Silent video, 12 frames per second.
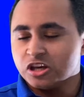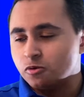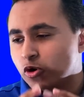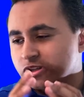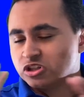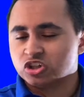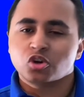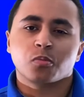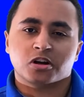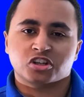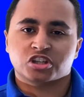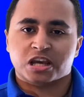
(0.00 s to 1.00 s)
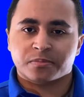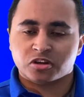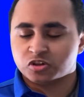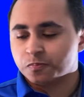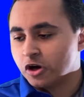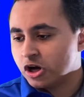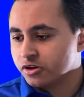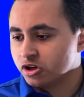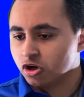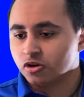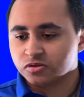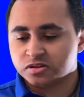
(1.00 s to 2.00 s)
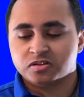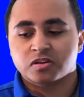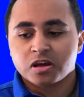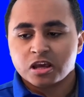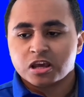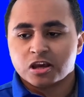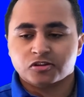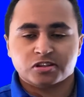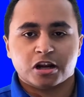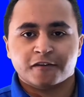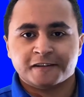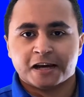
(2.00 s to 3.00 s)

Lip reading: it wasn't too much damage, but, it was enough to